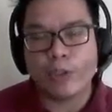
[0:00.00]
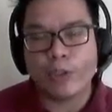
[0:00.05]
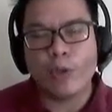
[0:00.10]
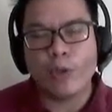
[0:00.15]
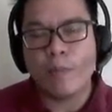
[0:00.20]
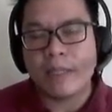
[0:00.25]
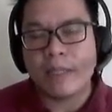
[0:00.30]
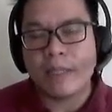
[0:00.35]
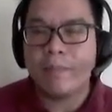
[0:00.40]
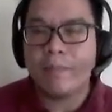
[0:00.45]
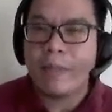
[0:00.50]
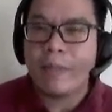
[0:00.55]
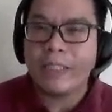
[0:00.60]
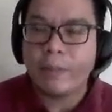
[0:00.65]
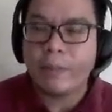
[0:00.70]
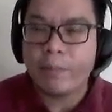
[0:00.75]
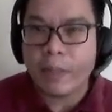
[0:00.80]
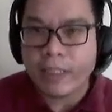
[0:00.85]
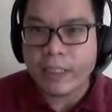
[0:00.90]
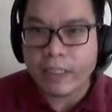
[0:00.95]
So you must be
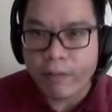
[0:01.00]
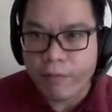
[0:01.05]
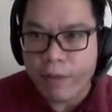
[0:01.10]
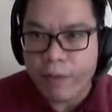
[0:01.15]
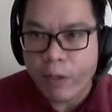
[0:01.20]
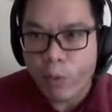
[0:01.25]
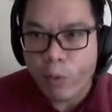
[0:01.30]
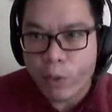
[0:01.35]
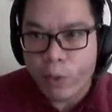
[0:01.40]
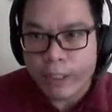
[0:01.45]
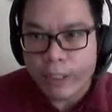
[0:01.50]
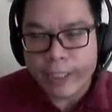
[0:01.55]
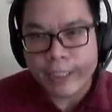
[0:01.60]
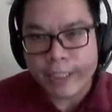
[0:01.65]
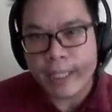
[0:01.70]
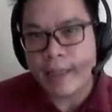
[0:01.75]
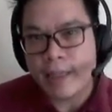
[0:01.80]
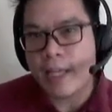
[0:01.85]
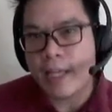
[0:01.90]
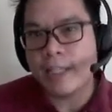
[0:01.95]
specific. What are
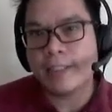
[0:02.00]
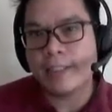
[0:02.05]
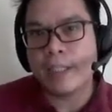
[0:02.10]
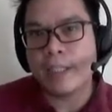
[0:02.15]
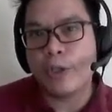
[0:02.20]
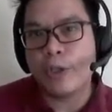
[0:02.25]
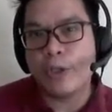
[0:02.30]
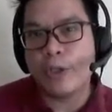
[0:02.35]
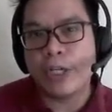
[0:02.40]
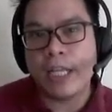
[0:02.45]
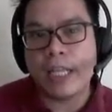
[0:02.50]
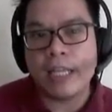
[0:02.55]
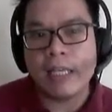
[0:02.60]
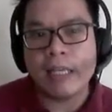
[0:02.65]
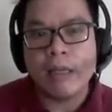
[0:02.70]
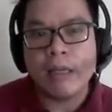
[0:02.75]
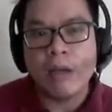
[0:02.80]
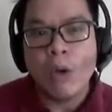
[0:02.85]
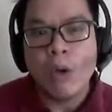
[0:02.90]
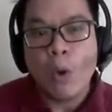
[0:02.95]
the things that you
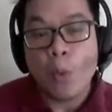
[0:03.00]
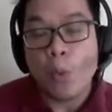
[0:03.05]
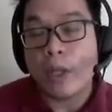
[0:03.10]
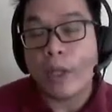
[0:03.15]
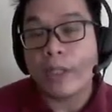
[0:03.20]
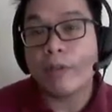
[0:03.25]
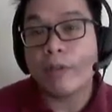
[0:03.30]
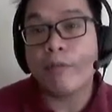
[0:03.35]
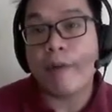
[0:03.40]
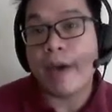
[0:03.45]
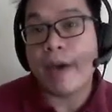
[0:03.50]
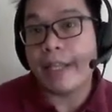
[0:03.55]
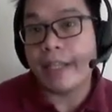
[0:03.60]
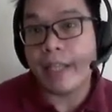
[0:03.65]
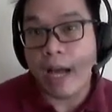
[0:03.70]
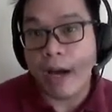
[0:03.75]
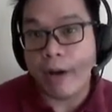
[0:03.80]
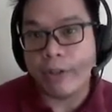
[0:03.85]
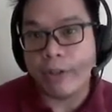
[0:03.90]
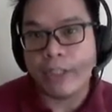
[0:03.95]
really want to find
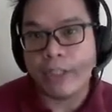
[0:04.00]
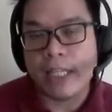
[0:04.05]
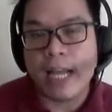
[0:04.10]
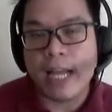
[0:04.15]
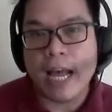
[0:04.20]
out